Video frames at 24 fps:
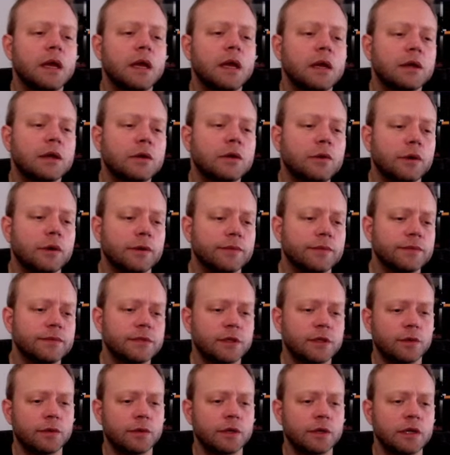Cool.
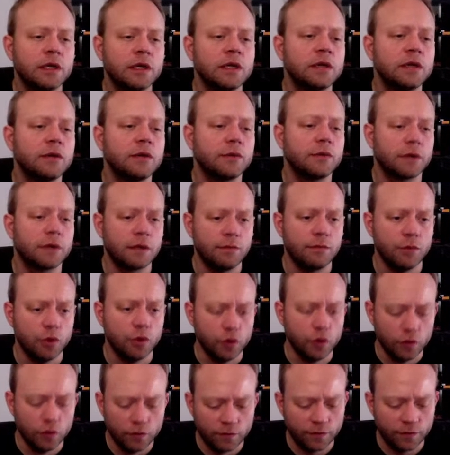So we're gonna
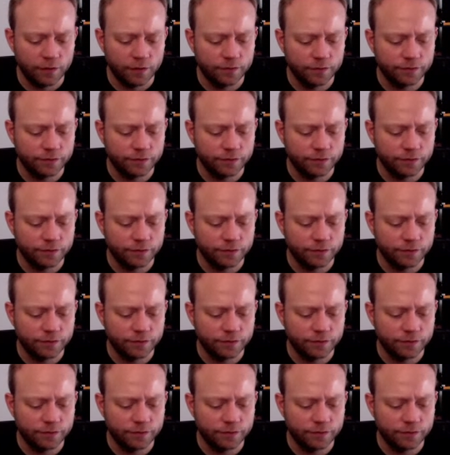move,